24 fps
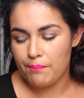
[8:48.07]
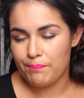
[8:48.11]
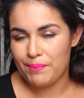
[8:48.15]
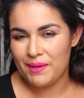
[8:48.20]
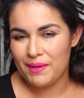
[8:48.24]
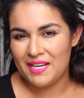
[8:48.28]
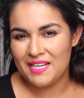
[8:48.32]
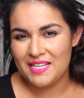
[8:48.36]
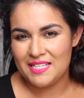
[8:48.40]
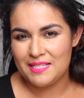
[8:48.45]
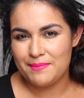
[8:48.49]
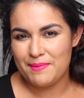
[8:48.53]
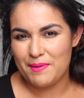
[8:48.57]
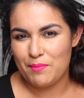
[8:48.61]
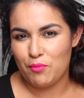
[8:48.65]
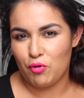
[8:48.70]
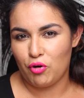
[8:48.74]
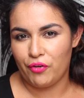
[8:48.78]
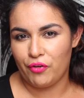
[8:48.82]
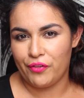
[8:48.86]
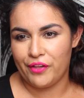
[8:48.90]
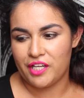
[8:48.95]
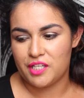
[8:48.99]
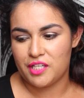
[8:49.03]
But it is a bit
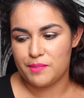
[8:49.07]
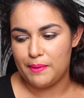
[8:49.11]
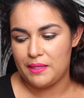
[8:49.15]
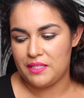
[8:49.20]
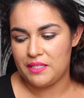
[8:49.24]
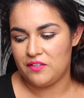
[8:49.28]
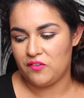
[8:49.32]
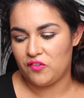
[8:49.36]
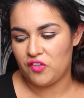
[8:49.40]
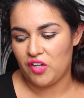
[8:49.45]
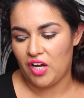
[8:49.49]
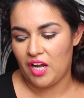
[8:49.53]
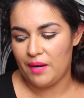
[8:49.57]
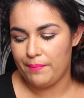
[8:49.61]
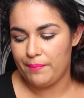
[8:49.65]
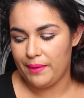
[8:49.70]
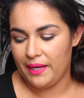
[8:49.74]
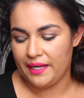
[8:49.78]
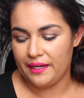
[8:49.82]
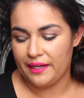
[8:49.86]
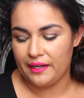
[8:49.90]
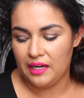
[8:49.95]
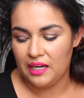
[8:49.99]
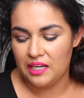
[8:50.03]
more on the expensive side,
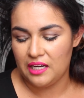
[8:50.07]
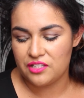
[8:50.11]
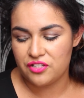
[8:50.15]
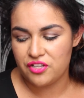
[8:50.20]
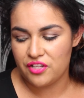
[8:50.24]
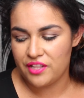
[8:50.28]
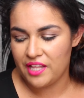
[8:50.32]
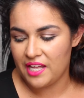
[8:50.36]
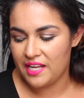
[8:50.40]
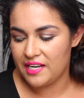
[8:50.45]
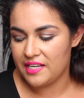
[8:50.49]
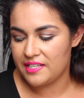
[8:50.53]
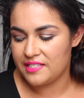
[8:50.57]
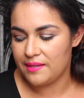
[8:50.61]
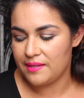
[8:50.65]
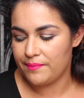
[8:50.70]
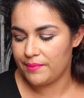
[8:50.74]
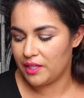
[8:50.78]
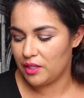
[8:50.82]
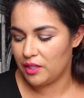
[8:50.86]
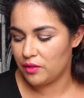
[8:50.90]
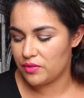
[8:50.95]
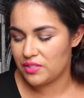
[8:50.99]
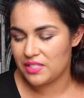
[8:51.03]
being NARS, so that is
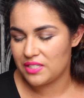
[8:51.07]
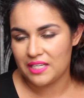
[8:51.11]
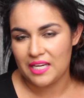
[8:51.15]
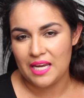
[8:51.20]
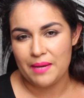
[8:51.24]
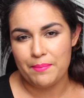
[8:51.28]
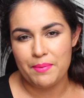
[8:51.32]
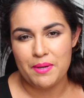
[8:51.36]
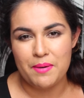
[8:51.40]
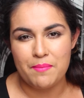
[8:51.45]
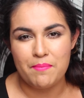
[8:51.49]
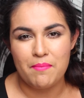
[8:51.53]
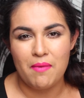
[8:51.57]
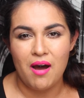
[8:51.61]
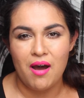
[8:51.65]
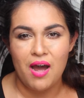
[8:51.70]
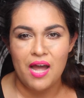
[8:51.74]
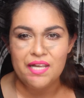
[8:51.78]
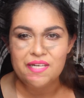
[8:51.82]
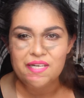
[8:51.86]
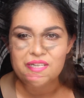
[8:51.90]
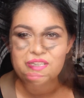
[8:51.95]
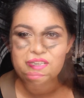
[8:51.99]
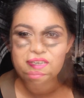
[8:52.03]
something else to keep in
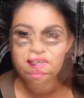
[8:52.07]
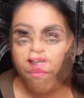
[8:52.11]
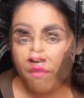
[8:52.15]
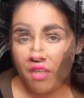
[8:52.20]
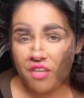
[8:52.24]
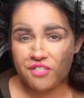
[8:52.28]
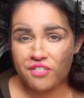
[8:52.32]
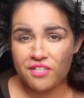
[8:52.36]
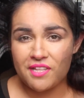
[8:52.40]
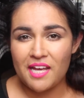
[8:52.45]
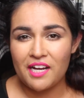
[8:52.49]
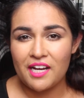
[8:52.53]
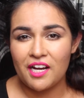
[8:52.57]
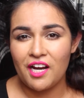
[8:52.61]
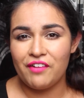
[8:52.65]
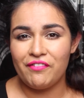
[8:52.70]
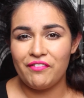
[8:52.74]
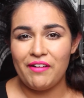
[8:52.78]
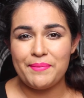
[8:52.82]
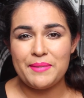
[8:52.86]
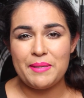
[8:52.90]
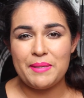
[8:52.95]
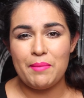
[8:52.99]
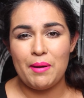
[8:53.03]
mind. So that kind of
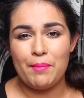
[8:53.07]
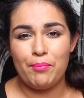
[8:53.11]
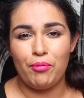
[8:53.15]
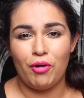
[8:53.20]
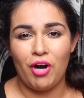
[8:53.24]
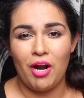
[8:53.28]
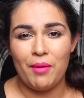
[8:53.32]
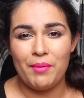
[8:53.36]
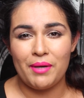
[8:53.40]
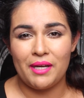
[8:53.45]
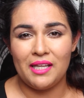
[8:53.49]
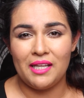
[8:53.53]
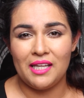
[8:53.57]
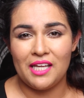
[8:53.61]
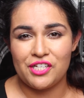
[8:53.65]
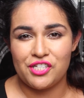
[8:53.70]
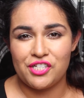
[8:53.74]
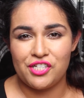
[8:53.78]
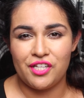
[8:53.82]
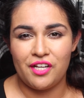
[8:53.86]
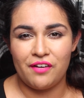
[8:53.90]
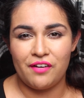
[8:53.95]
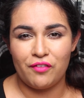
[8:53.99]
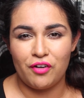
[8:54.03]
wraps up my primer
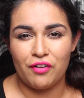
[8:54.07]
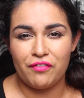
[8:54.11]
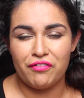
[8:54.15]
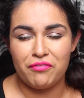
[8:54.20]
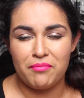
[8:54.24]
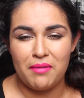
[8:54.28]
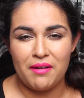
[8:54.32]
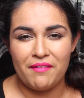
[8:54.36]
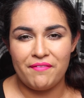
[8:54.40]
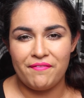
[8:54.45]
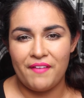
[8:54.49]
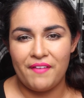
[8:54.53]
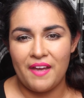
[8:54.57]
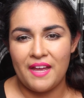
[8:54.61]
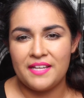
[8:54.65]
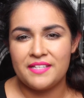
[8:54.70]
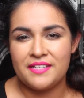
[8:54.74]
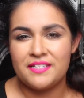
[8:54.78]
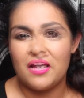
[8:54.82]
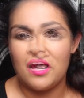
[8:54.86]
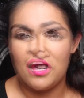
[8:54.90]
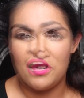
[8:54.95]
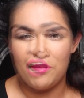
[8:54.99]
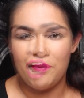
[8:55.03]
collection that I've got for my
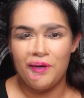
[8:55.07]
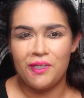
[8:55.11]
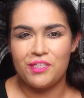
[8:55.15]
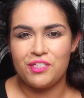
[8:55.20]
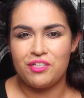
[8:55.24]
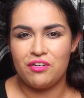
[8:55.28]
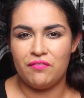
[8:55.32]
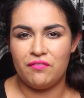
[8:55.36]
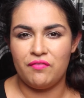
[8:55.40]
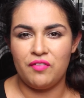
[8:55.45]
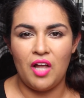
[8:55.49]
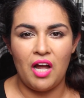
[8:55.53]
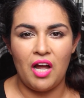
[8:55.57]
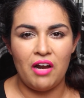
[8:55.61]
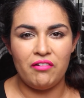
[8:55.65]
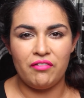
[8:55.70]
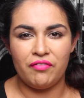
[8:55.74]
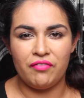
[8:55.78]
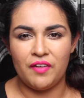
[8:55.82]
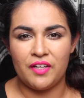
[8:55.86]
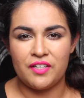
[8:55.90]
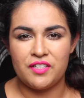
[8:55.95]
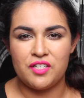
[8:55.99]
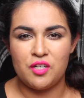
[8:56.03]
face. I've got a mixture of light
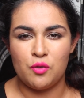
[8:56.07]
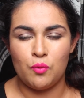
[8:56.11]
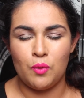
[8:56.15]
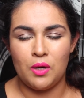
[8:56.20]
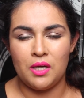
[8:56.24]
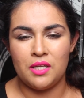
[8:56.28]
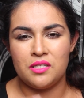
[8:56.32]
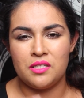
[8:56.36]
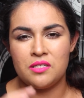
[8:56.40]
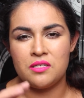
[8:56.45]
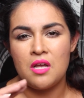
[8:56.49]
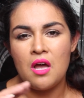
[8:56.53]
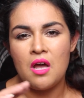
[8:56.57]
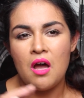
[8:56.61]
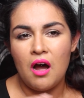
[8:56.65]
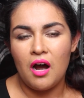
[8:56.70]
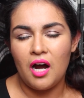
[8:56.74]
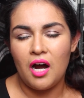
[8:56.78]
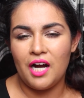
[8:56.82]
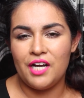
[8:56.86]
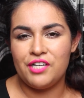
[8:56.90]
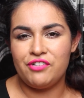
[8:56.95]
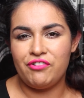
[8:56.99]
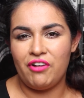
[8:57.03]
reflecting ones,
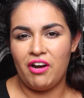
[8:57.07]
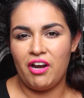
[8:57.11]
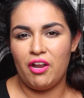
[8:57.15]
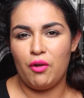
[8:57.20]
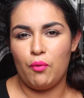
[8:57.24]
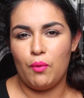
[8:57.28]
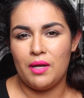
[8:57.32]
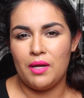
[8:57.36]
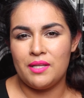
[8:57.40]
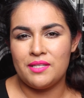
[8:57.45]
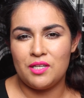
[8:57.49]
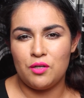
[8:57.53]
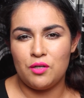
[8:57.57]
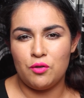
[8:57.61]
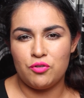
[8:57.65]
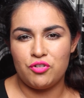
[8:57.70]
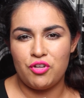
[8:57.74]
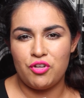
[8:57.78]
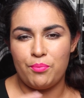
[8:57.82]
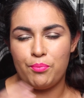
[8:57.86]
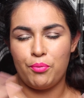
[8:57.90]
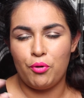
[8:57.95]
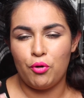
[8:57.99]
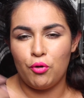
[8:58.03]
hydrating ones, and
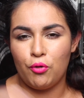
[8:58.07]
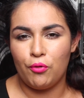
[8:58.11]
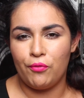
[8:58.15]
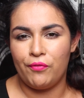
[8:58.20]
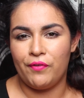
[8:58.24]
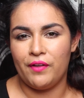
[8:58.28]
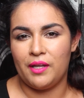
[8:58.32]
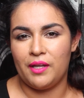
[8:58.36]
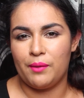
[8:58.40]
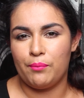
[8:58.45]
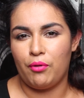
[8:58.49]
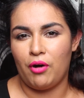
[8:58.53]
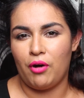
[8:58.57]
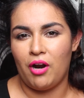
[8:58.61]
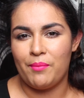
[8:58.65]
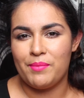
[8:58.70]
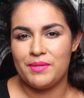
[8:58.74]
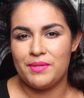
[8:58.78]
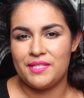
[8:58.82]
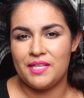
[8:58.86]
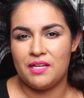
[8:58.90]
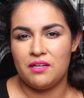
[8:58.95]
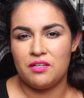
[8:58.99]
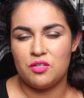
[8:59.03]
also pore filling
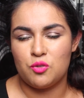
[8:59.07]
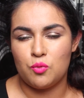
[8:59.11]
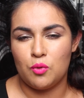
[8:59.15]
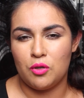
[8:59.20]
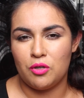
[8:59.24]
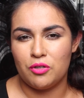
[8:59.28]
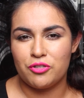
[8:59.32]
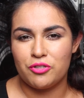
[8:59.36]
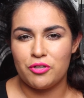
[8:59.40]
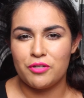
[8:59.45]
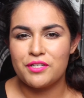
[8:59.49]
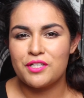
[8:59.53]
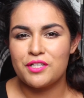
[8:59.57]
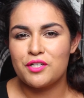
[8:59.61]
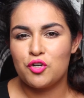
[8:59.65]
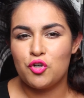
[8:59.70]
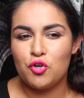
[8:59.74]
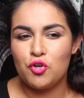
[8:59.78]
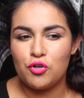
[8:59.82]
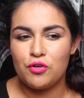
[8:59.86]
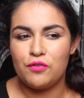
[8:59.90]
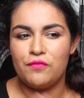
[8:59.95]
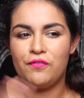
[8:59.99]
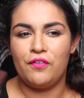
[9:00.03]
primers there as well. So it's a
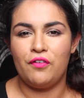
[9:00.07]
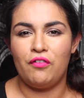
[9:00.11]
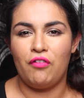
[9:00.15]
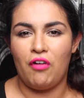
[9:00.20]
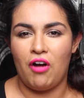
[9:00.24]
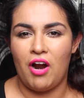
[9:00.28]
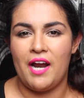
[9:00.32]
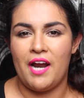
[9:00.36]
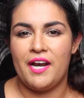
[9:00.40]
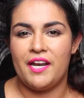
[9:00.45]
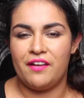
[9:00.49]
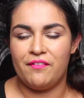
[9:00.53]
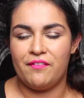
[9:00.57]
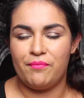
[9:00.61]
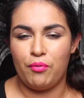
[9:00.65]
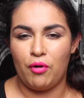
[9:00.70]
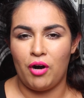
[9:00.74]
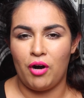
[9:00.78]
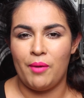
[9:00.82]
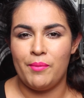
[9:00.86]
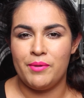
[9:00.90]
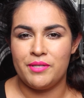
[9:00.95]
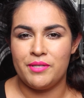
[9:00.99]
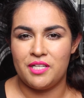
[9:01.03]
good variety of
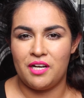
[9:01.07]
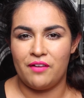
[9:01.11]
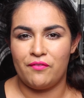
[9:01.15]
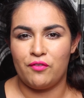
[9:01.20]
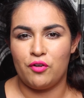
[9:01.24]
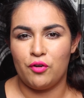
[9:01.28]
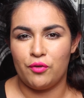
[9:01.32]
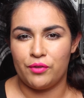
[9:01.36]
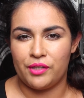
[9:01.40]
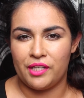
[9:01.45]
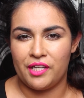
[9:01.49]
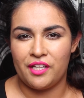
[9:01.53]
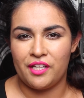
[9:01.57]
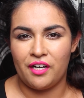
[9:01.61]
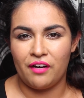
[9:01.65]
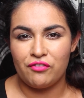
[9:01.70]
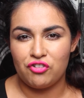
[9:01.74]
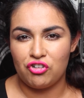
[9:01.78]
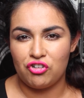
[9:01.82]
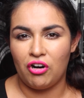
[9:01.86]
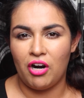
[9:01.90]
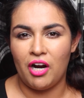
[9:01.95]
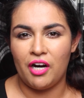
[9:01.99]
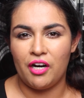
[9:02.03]
primers that I've got there that
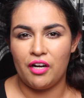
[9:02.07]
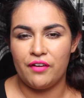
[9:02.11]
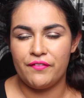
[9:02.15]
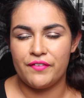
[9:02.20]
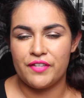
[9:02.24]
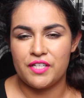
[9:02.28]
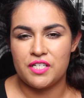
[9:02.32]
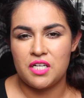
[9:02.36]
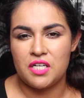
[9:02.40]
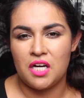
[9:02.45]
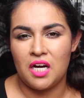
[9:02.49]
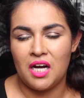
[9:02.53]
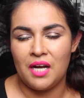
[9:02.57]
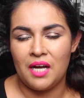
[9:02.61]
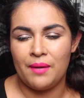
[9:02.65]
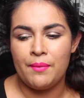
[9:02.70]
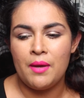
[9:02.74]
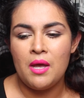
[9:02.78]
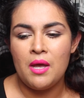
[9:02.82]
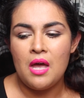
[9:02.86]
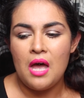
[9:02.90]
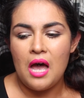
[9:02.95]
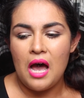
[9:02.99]
I've tried over the time.